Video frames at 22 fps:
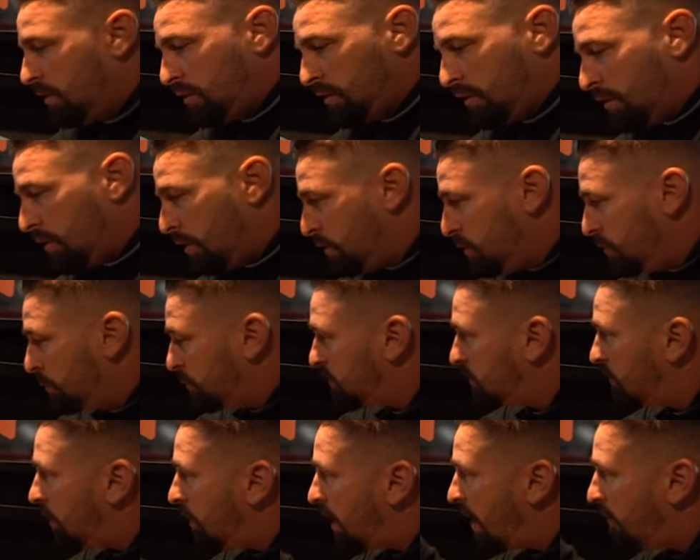you know, you
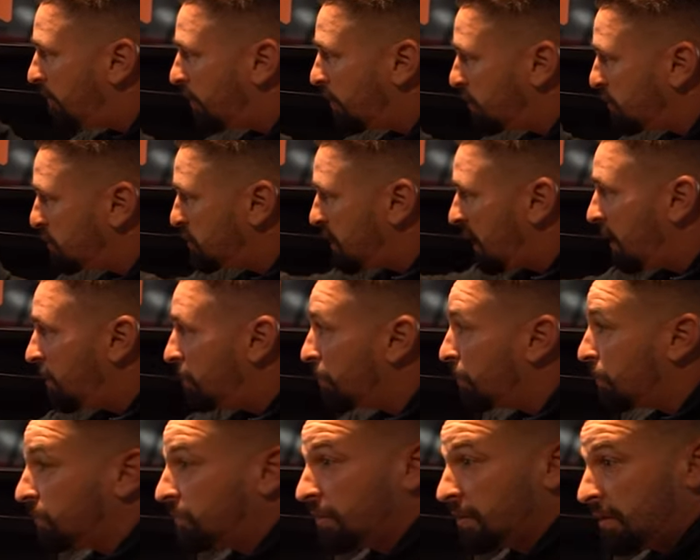still have other
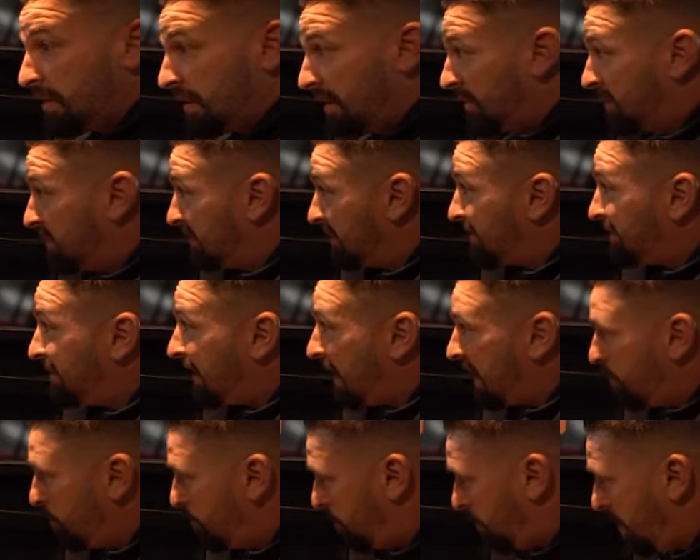chambers. Yeah, it's the
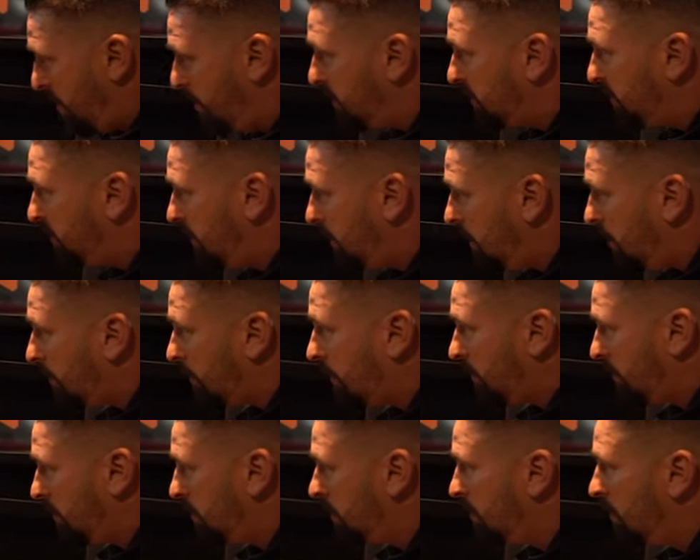same premise
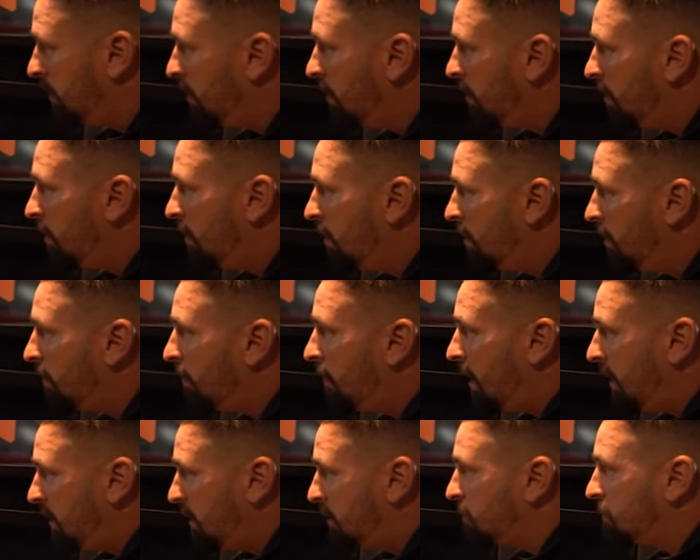here. Yeah, it is.
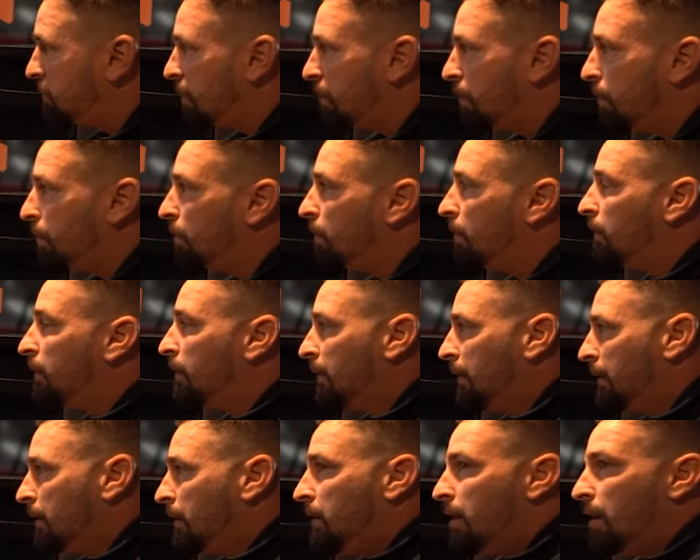Right. It is. So,
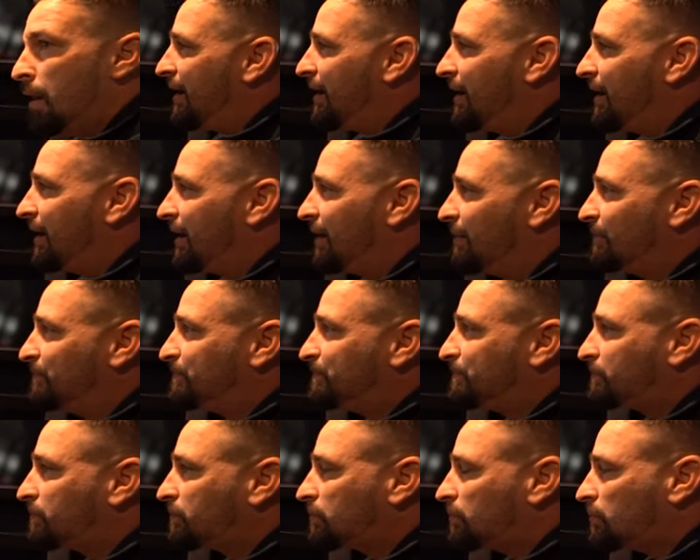um,
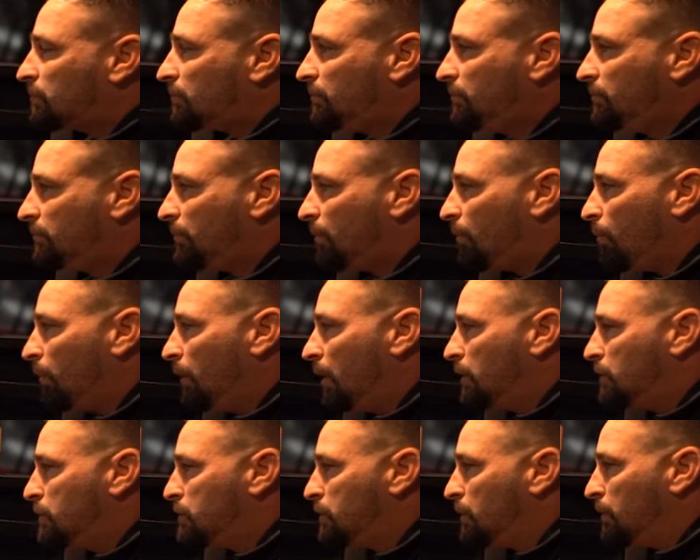
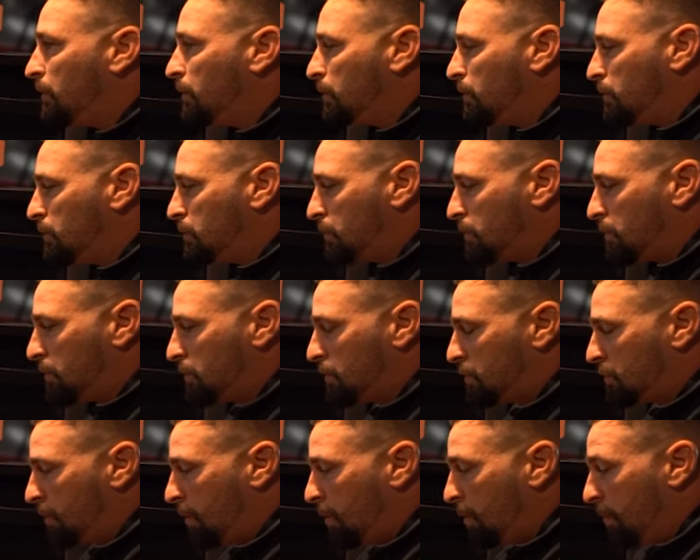so,
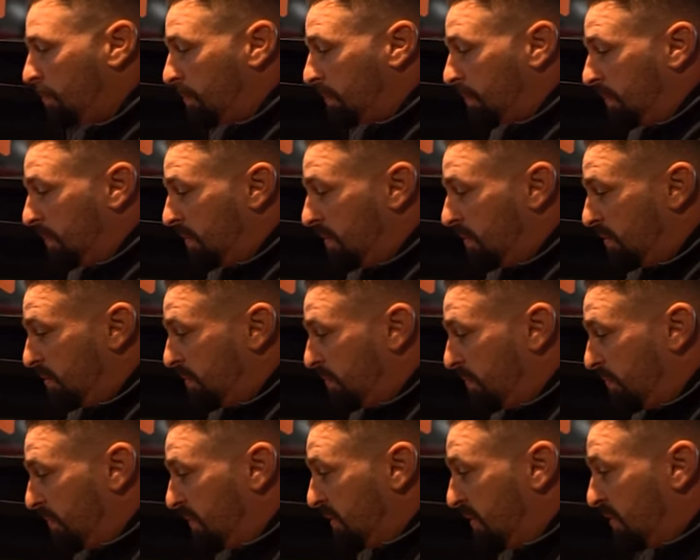so
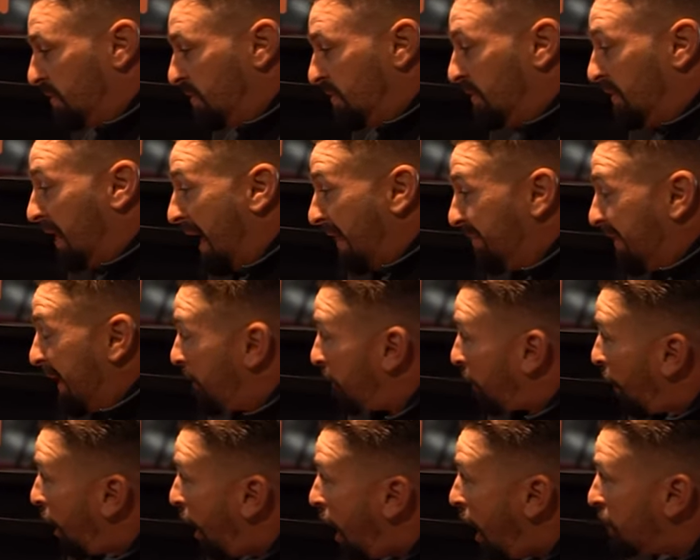that
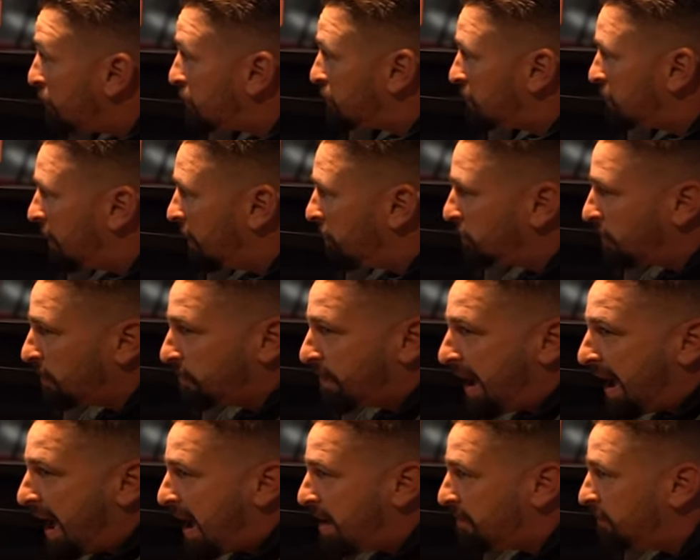that concept of
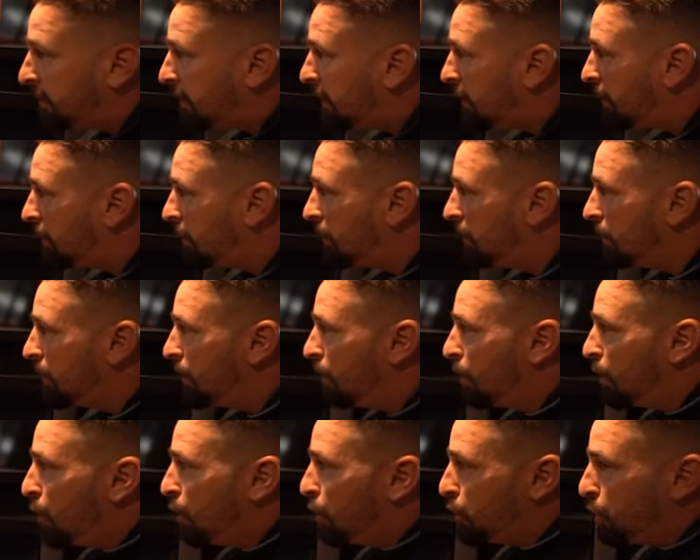
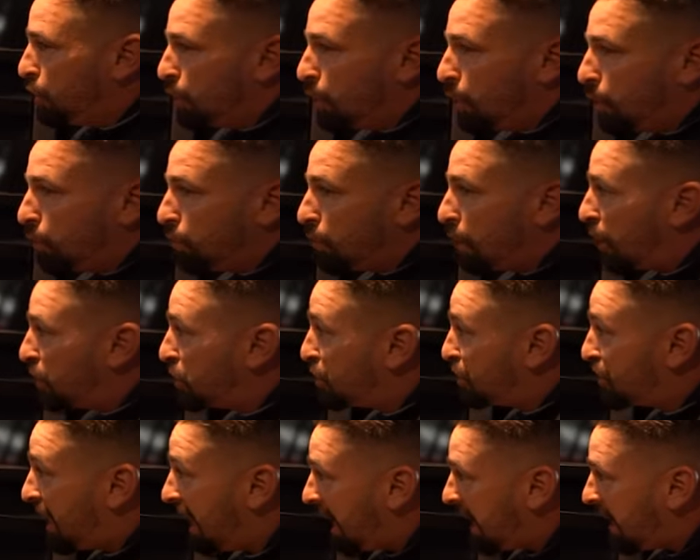having you know, a
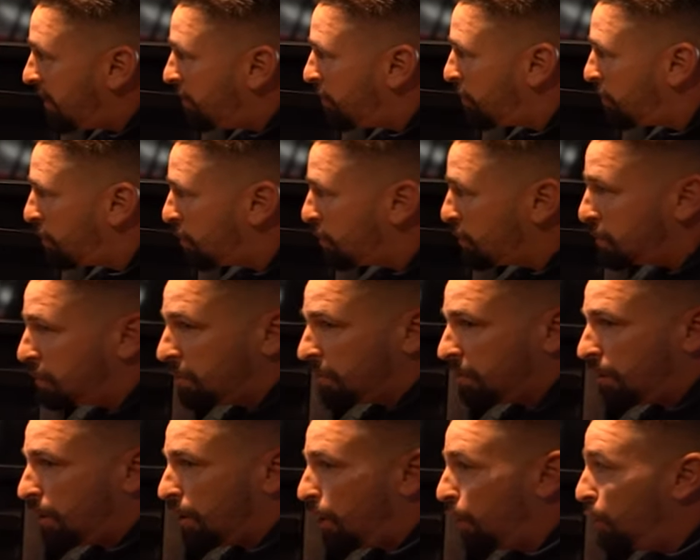chambered
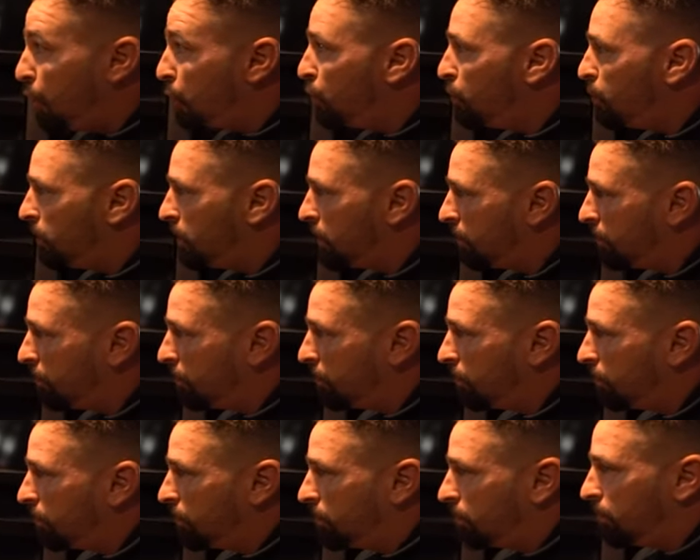aluminum,
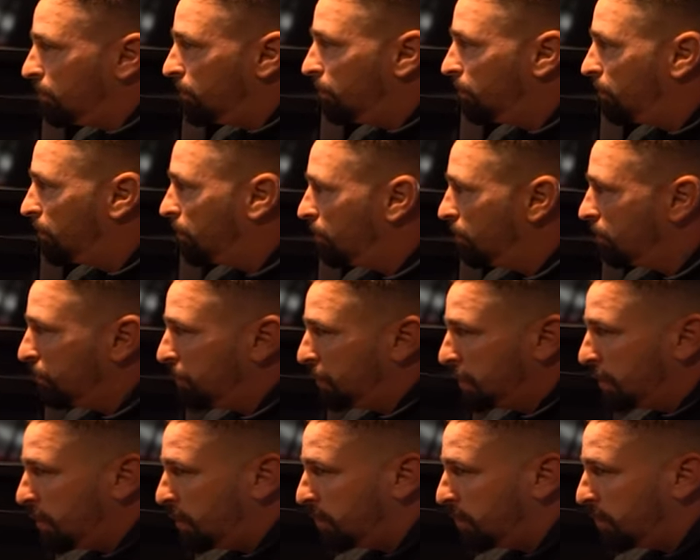you